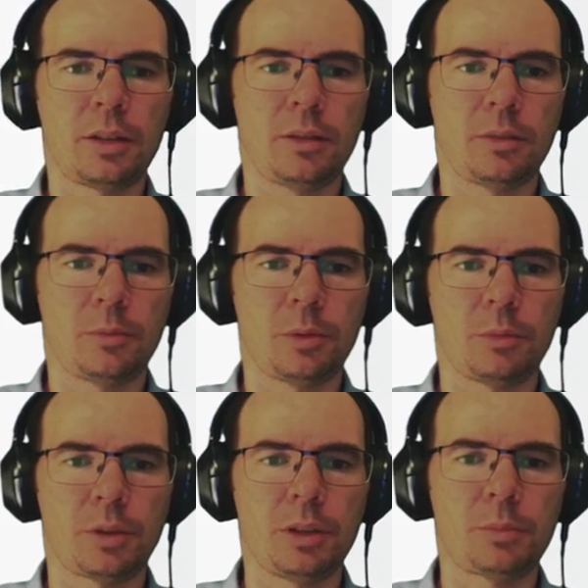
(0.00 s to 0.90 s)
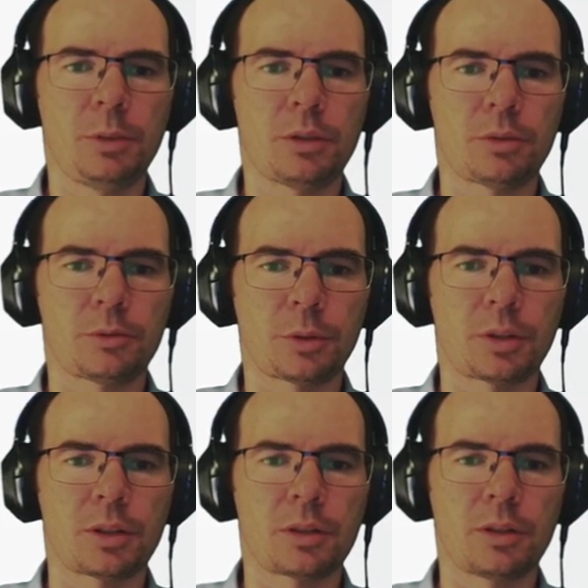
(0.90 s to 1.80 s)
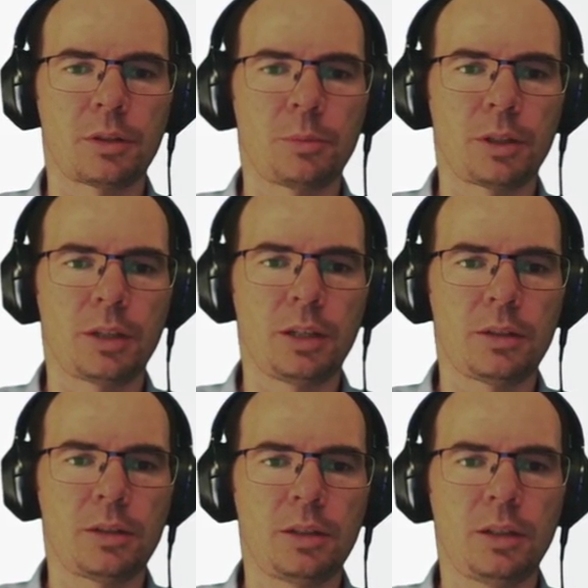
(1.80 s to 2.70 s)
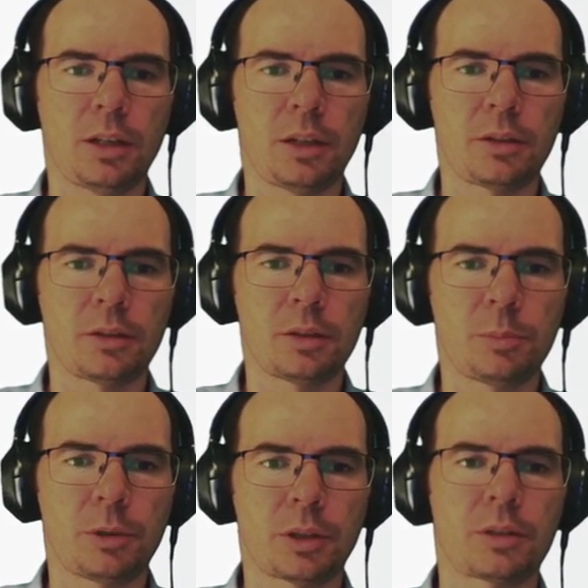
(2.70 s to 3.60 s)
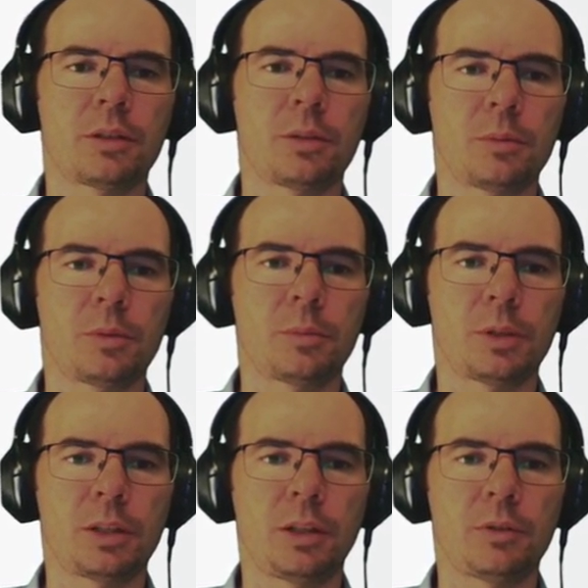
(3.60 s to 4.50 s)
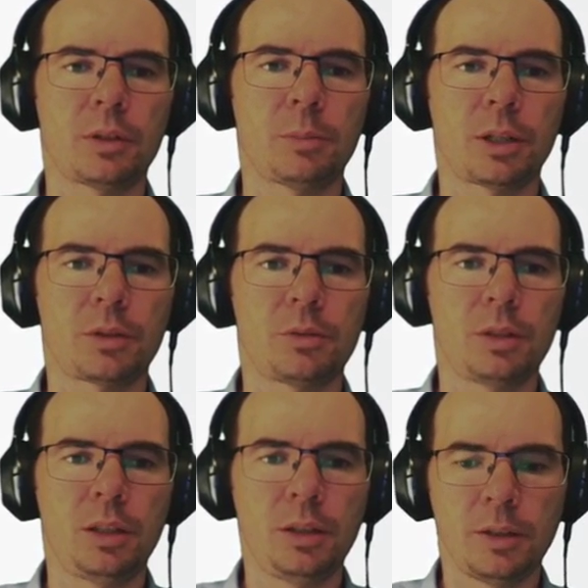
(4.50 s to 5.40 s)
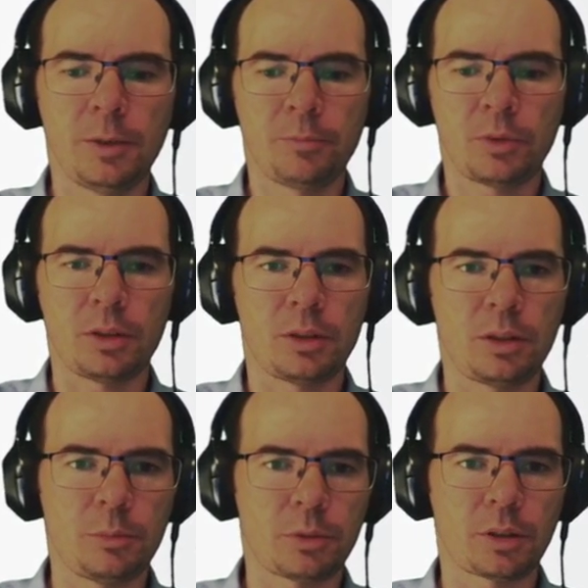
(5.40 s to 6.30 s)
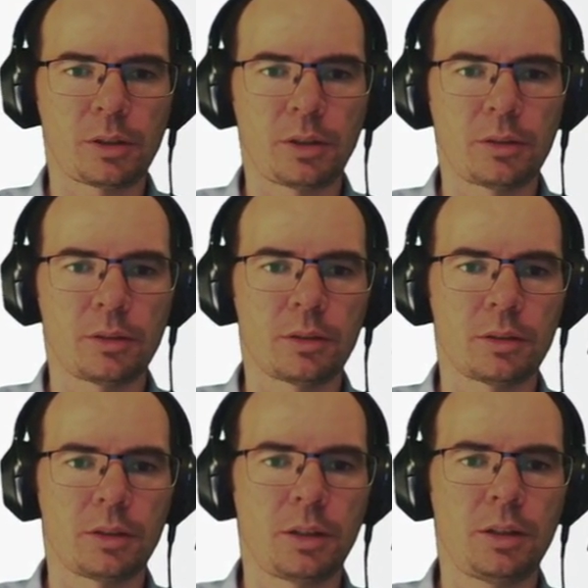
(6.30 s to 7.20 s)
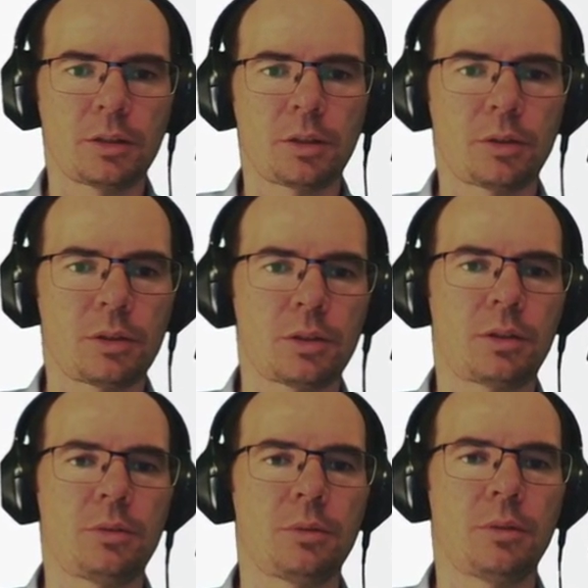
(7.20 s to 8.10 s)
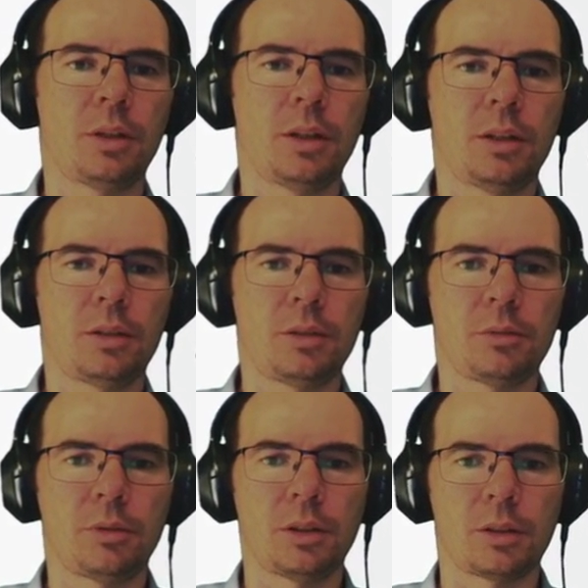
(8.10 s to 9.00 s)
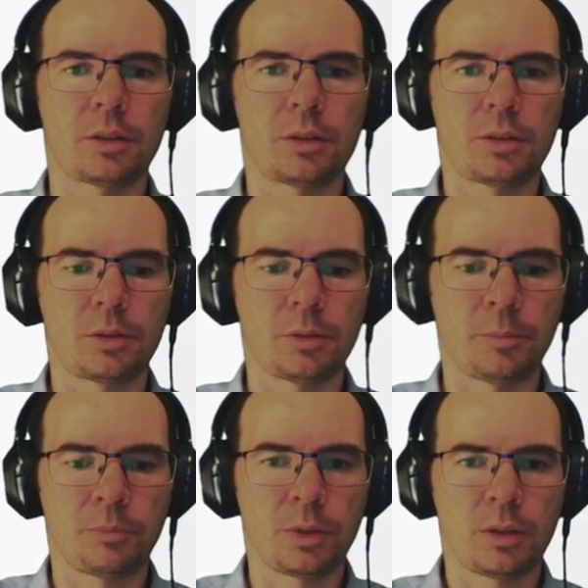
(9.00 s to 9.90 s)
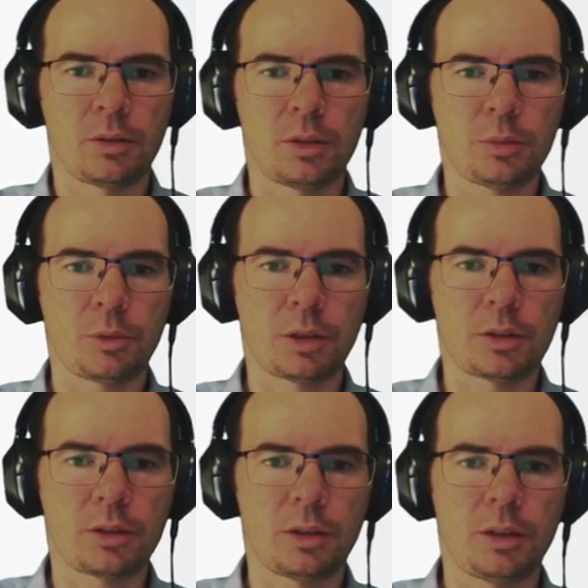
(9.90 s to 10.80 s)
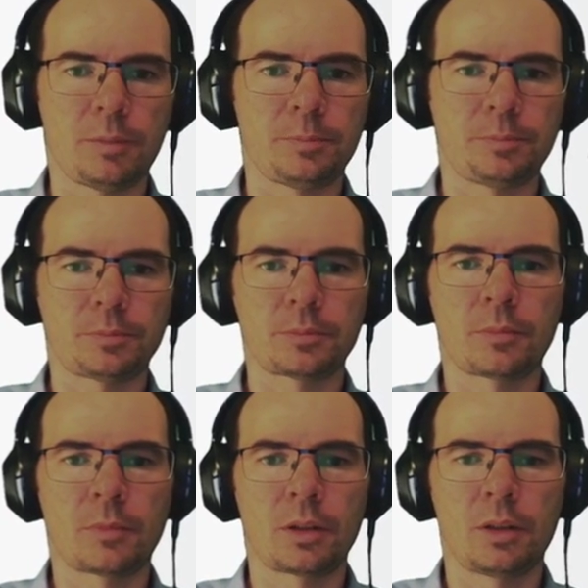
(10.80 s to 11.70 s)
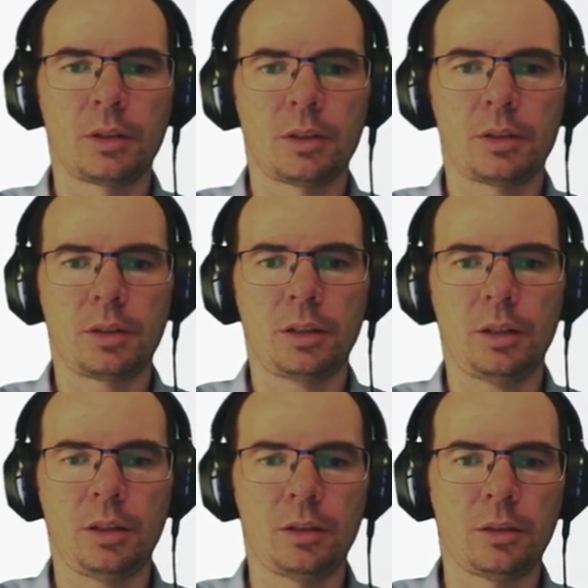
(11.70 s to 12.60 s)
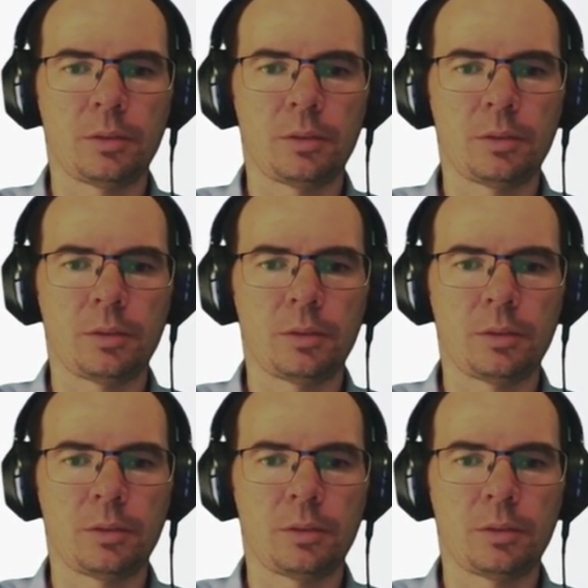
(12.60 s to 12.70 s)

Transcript: what this means, of course, is that we're taking C, adding this part, and then saving it back to C. And similarly here you can just do this. So this we can say scale